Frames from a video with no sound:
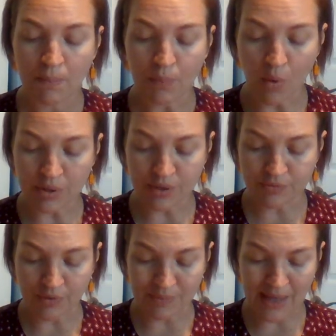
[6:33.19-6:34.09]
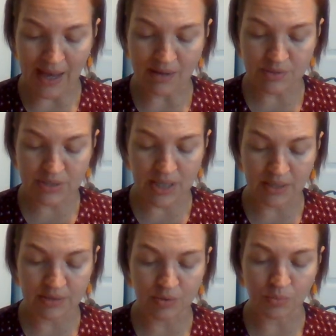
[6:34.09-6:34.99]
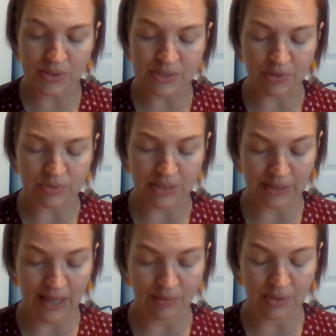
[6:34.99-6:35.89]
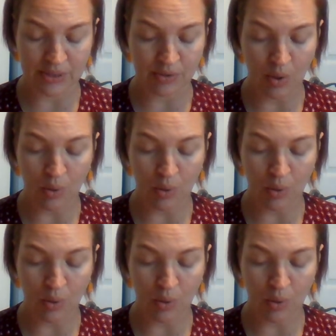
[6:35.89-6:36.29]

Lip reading: Boarded from the outside, the windows allowed in